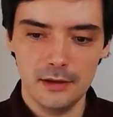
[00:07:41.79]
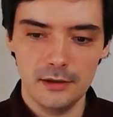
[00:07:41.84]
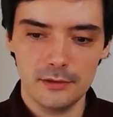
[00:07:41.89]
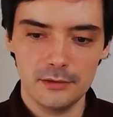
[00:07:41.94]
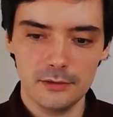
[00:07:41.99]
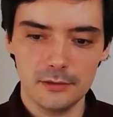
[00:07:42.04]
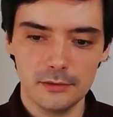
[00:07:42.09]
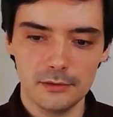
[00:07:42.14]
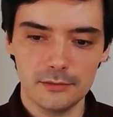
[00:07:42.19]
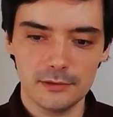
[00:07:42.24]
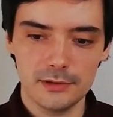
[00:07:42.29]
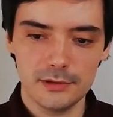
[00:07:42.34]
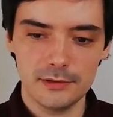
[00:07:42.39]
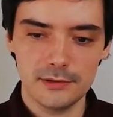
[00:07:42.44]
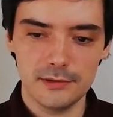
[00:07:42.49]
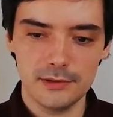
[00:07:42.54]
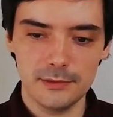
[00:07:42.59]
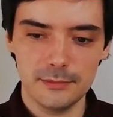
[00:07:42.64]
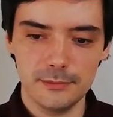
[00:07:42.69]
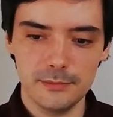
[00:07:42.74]
So
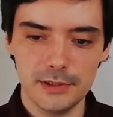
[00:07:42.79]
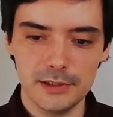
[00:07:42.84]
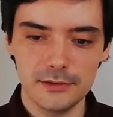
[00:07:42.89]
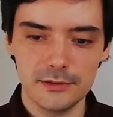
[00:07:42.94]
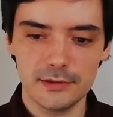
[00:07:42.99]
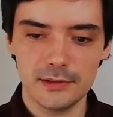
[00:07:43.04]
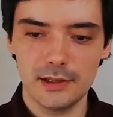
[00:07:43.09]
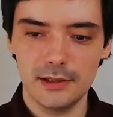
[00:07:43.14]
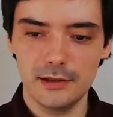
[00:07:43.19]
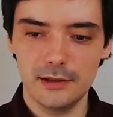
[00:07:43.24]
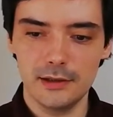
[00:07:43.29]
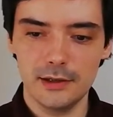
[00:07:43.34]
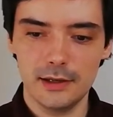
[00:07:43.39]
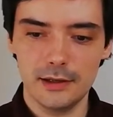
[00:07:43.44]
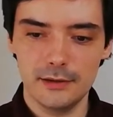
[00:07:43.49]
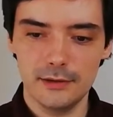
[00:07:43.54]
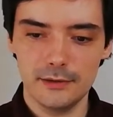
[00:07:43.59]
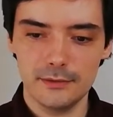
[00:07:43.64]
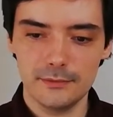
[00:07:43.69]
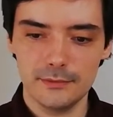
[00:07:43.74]
this means
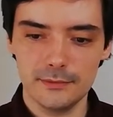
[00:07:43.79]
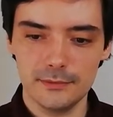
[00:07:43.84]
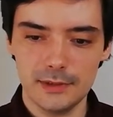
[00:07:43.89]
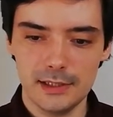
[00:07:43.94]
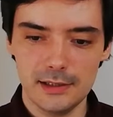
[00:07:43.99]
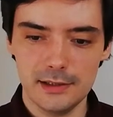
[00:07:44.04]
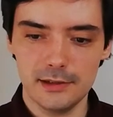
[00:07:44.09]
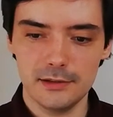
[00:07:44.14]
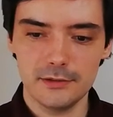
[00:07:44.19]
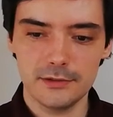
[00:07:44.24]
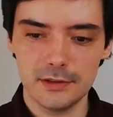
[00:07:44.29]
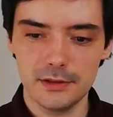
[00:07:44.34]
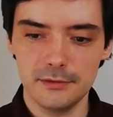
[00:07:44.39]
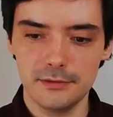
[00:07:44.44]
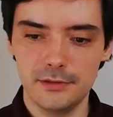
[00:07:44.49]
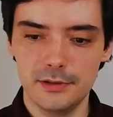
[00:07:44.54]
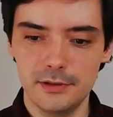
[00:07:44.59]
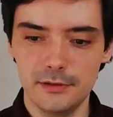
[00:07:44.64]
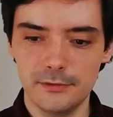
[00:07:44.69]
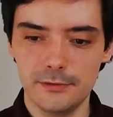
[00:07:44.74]
he has
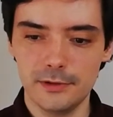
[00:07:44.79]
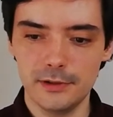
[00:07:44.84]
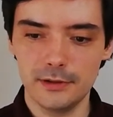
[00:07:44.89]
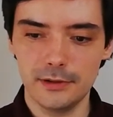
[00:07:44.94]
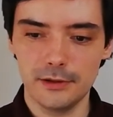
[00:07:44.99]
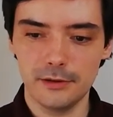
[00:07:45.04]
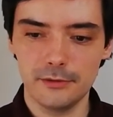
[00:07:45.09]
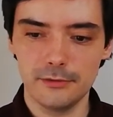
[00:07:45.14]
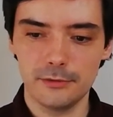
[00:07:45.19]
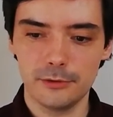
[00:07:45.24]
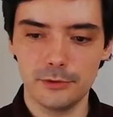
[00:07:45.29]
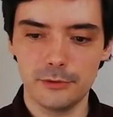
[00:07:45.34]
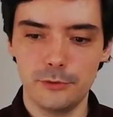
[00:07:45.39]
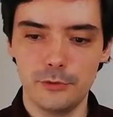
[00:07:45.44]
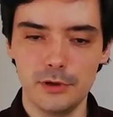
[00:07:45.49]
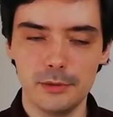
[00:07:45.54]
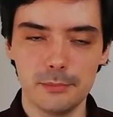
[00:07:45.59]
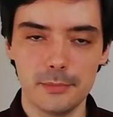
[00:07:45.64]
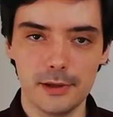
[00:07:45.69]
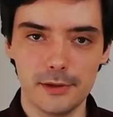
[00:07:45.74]
lived in Finland for
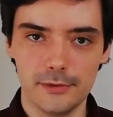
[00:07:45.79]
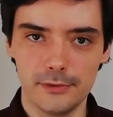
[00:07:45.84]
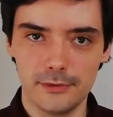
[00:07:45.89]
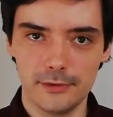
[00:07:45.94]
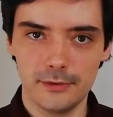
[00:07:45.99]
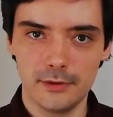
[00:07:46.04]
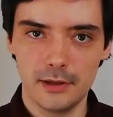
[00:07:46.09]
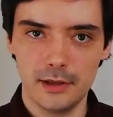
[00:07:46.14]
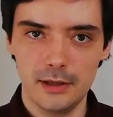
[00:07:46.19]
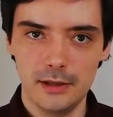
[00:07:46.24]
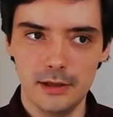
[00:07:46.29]
3 months,